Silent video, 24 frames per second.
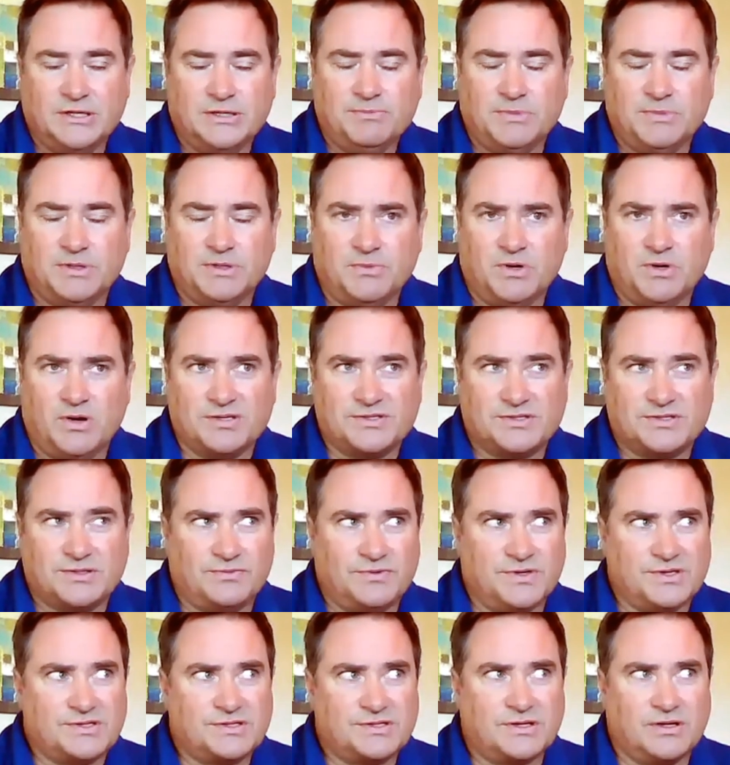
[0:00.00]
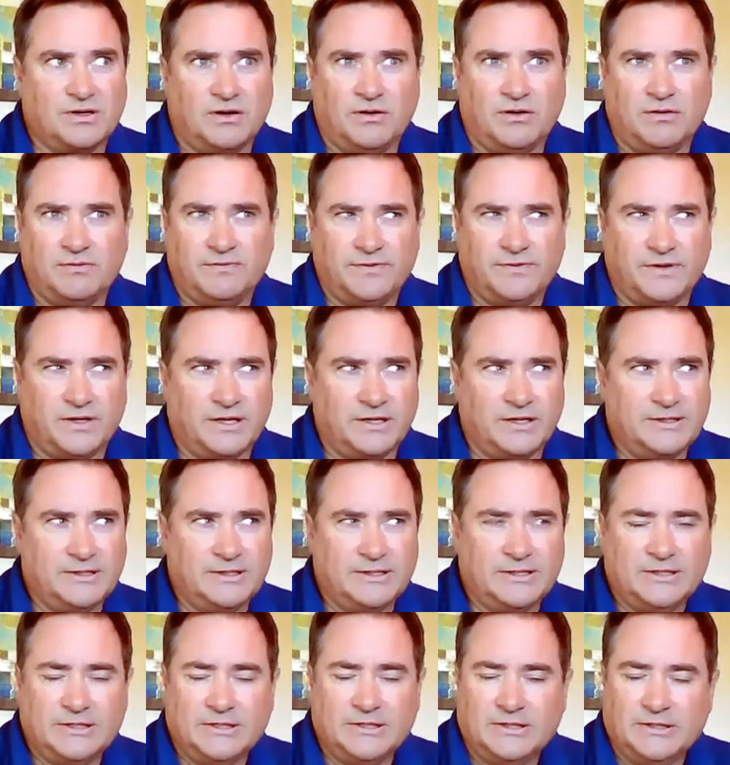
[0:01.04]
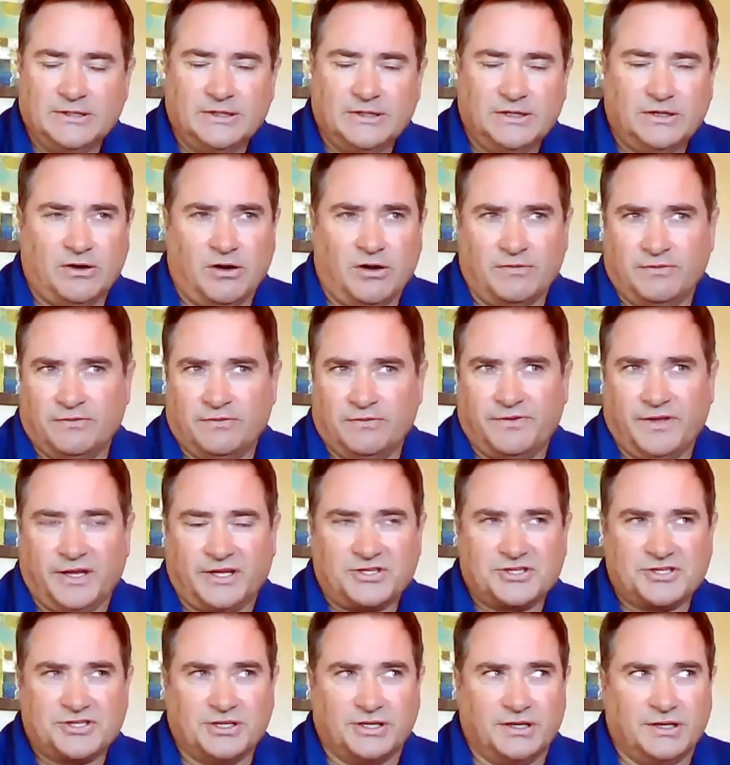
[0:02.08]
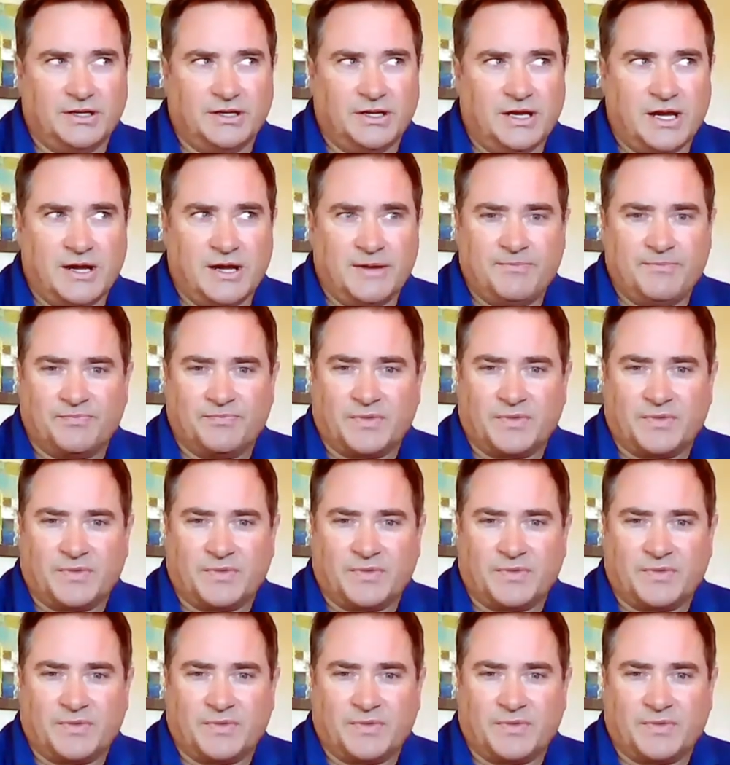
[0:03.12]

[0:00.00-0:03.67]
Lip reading: minimise the risk of infection. Are